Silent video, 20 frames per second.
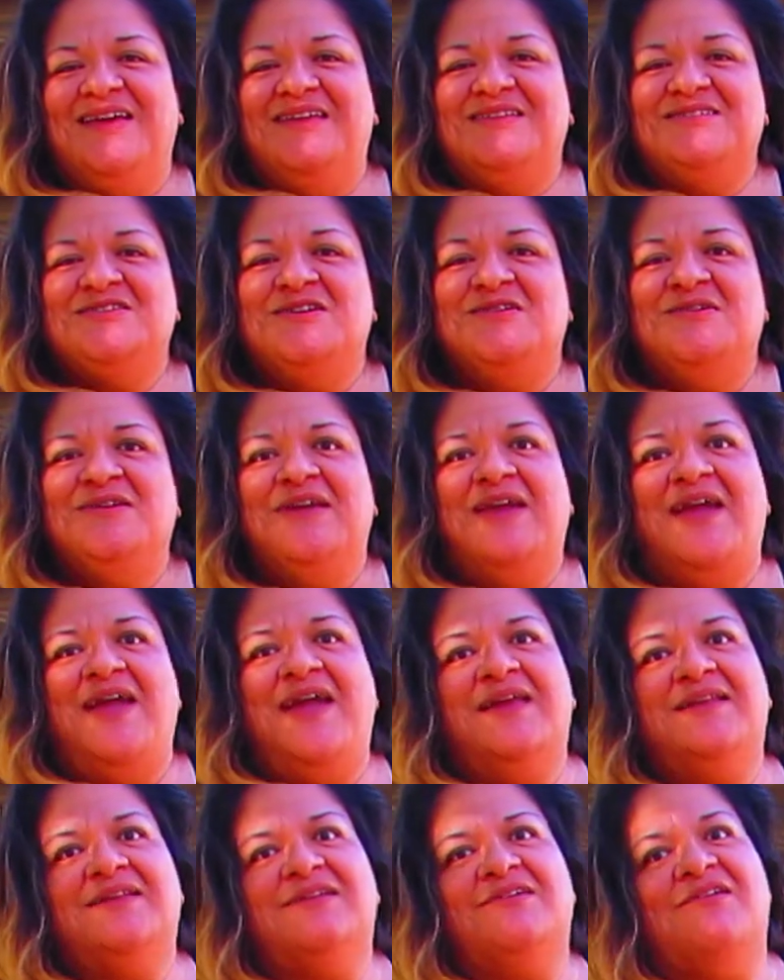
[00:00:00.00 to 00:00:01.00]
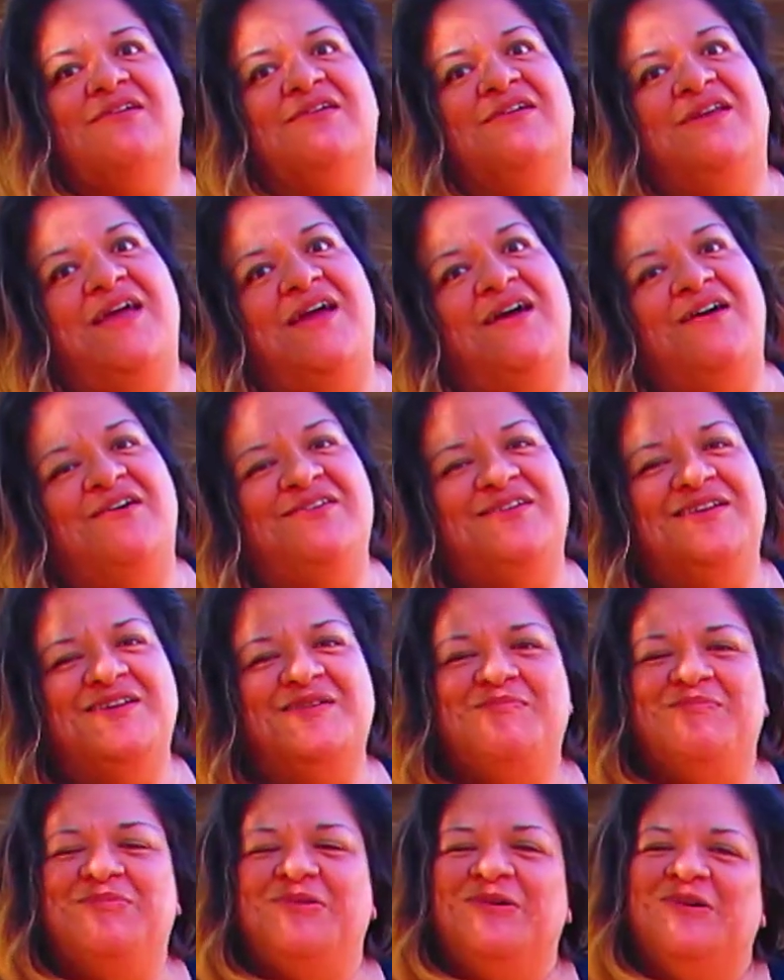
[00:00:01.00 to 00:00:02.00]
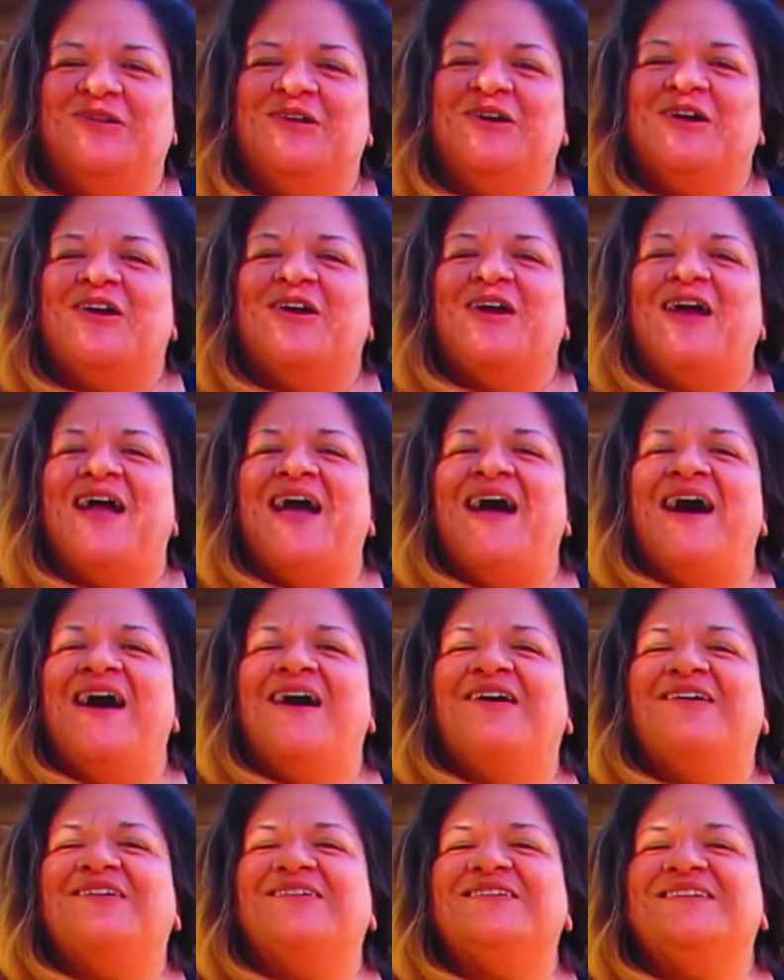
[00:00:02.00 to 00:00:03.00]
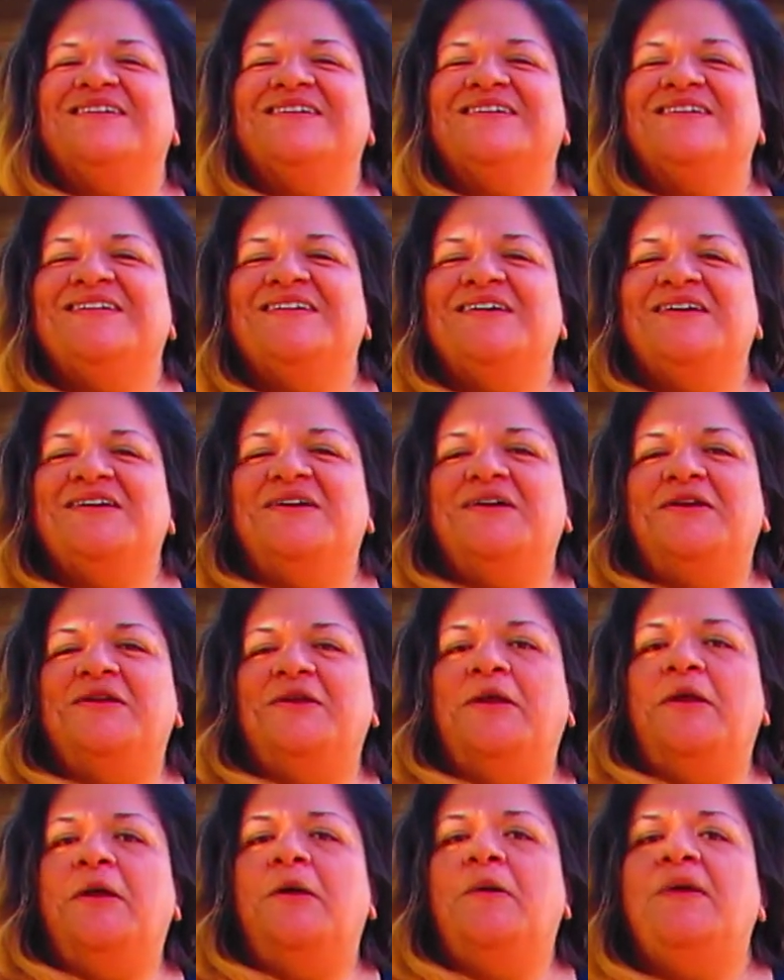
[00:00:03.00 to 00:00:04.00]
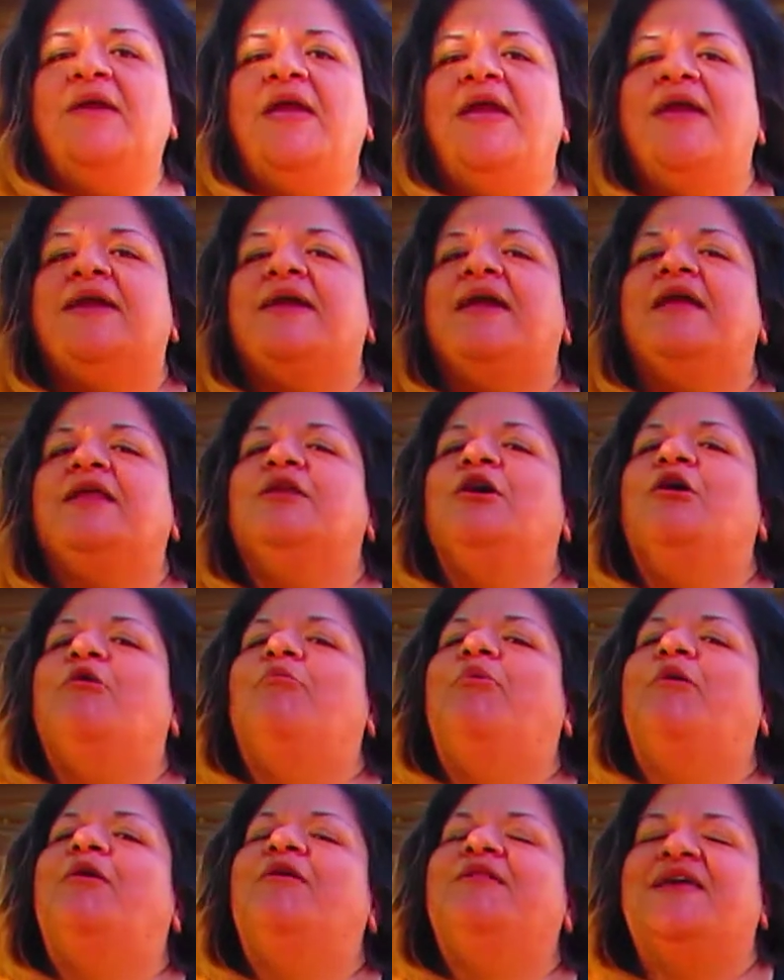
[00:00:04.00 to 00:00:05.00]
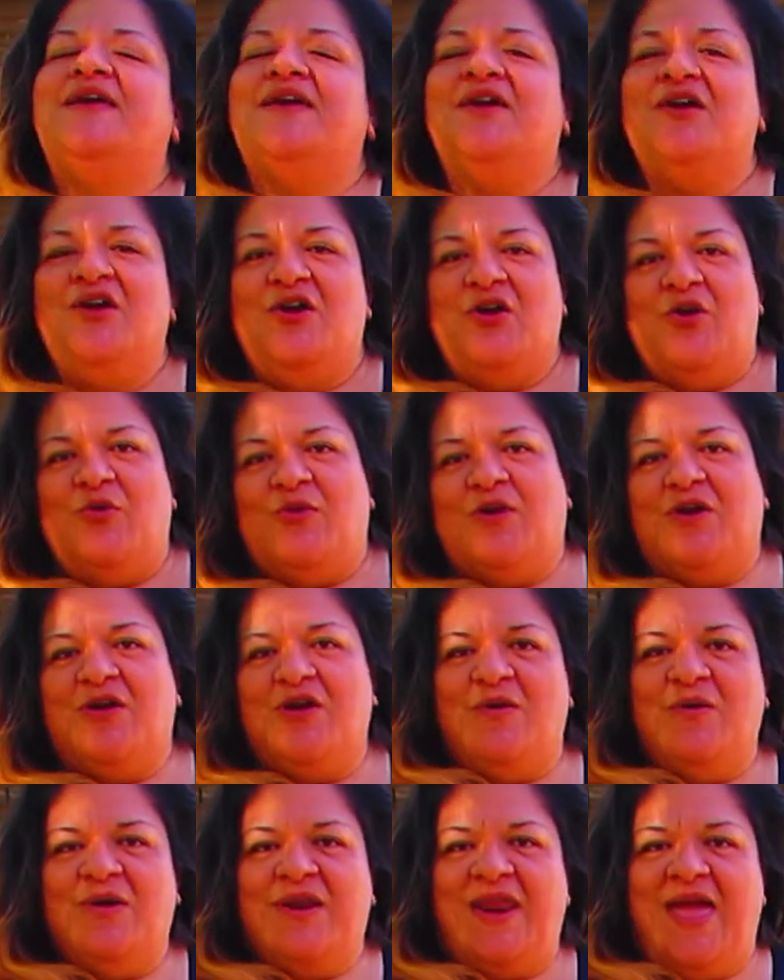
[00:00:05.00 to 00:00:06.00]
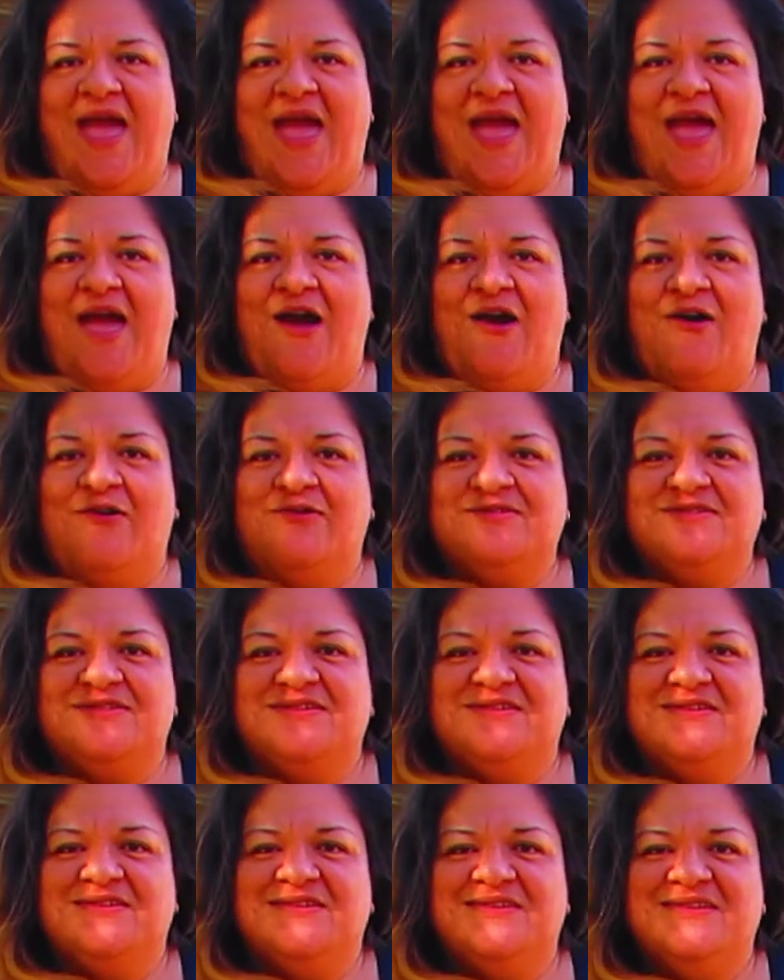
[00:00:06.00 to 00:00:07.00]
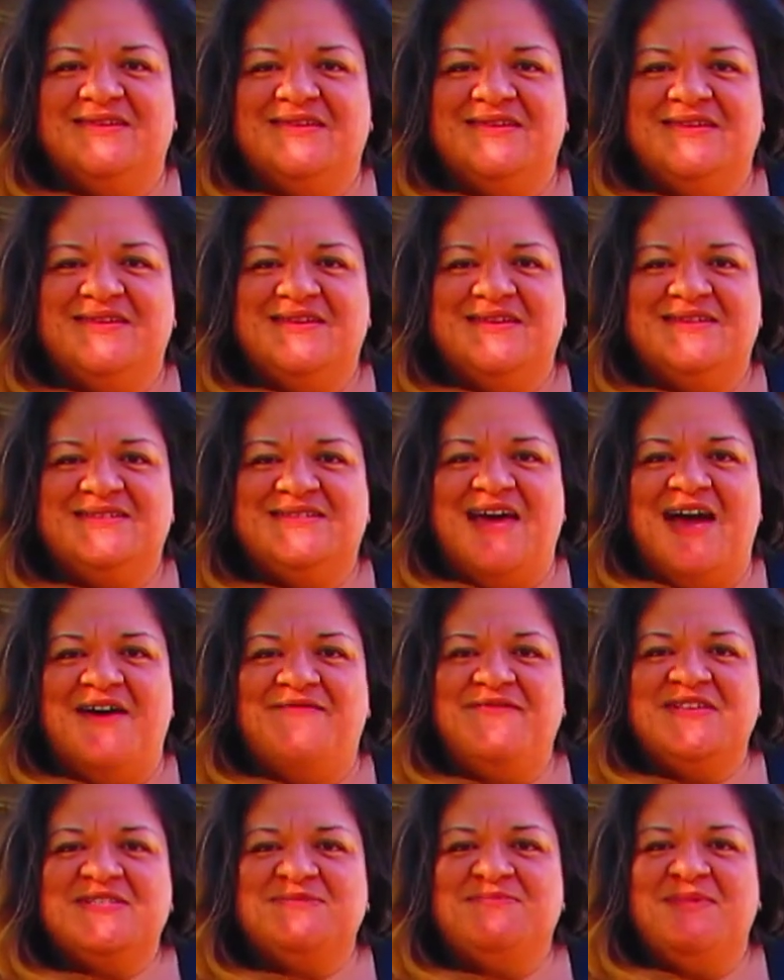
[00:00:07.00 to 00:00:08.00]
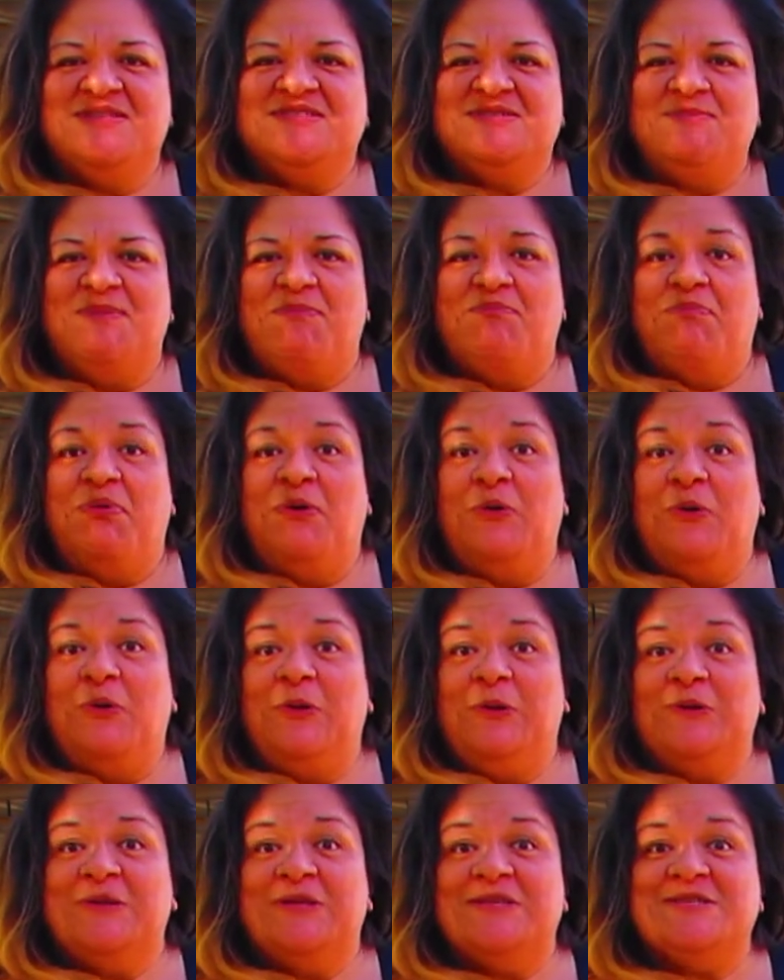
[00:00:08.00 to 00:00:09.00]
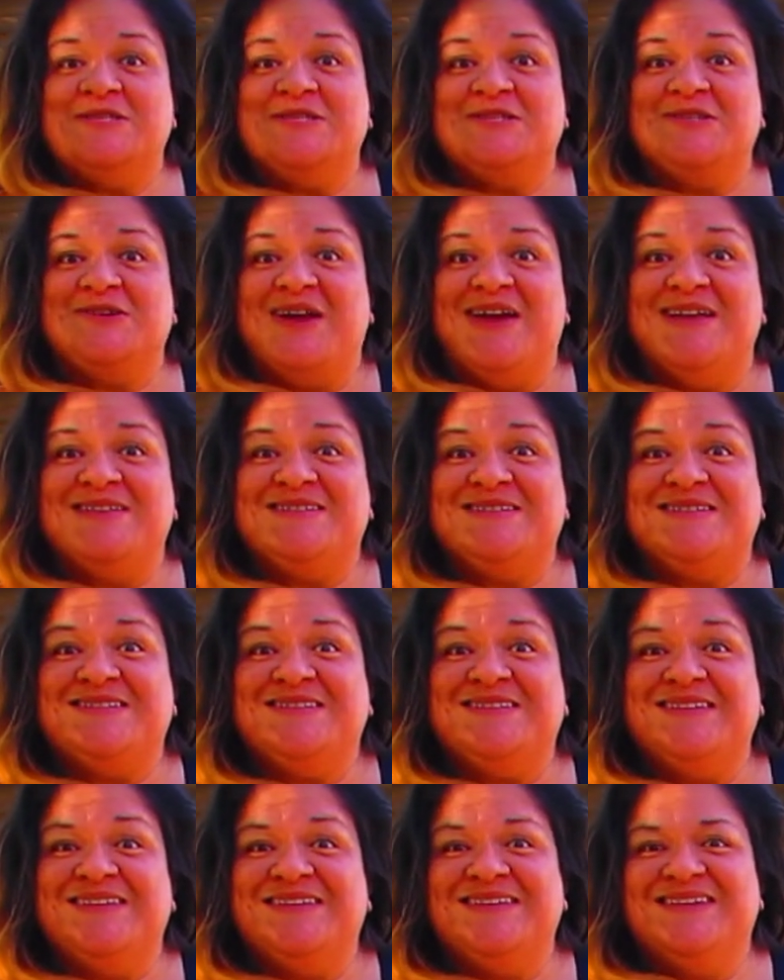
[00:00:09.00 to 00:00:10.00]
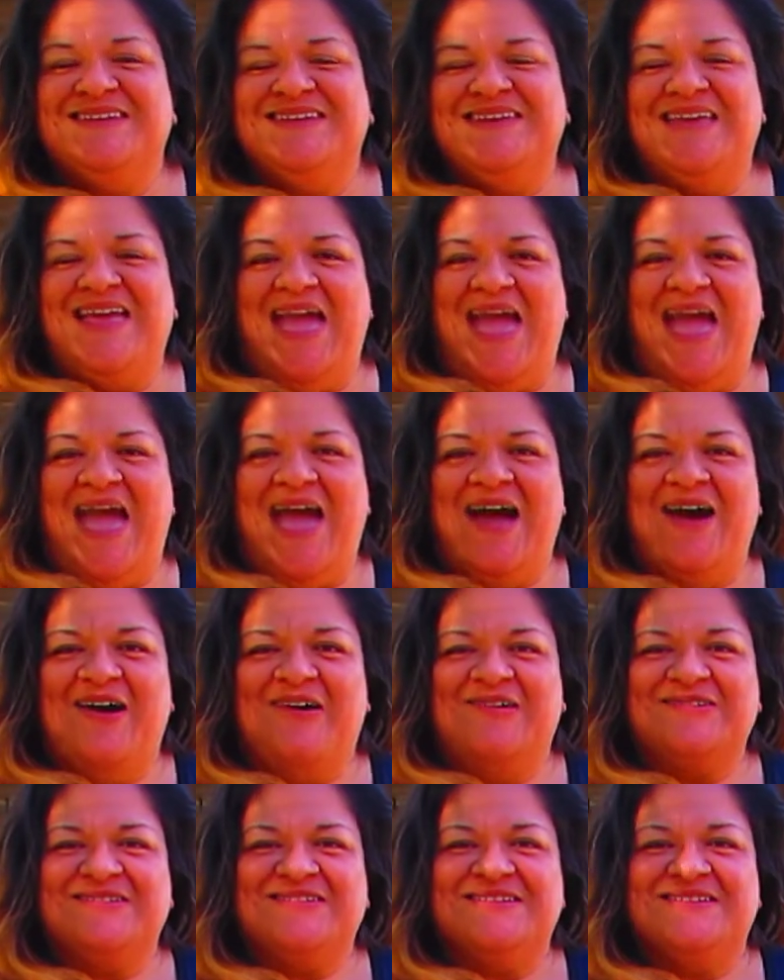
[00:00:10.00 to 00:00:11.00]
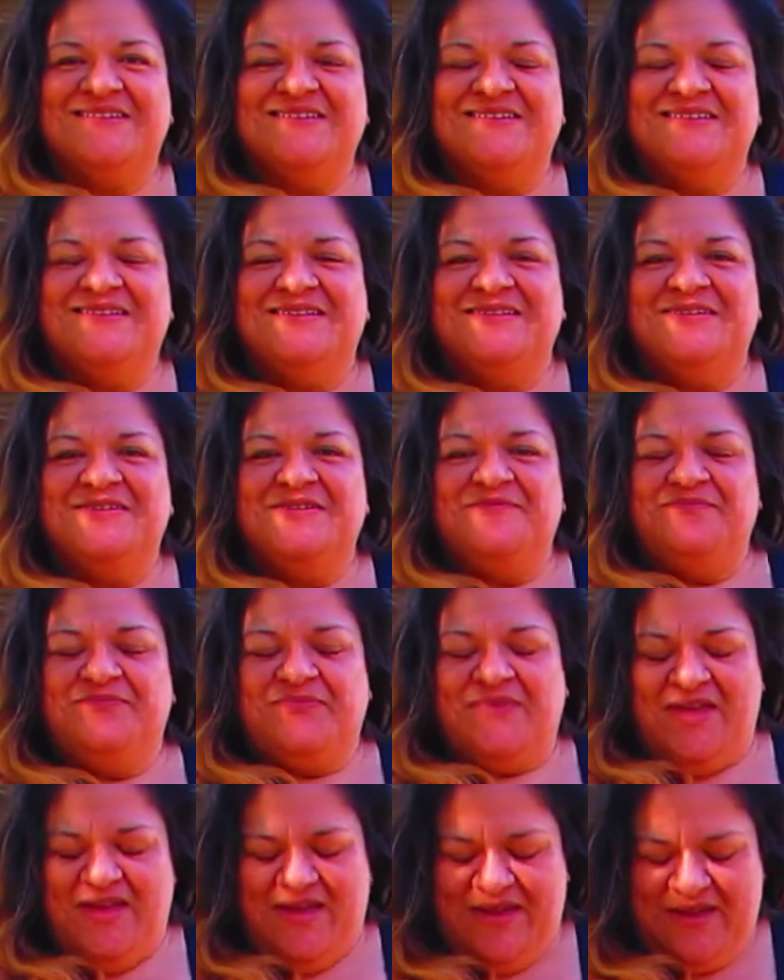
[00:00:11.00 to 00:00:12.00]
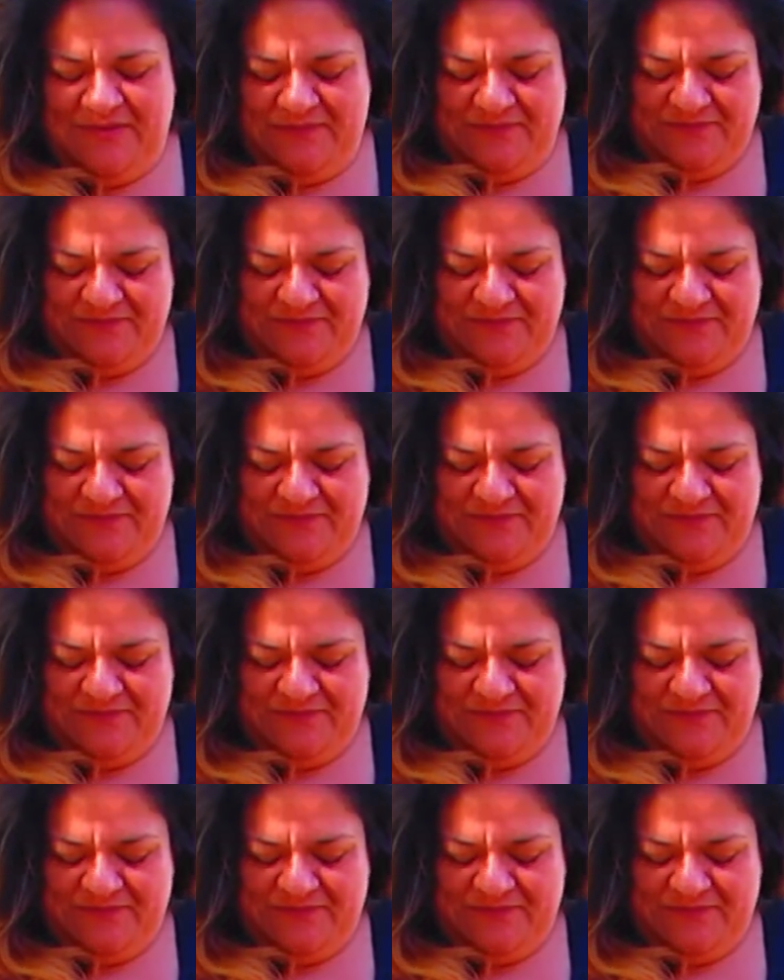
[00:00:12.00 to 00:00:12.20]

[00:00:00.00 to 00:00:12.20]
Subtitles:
Don't yank her down, pull her out. No yanking, no pulling, we're going out. Taffy is meant to be pulled and stretched out. Okay?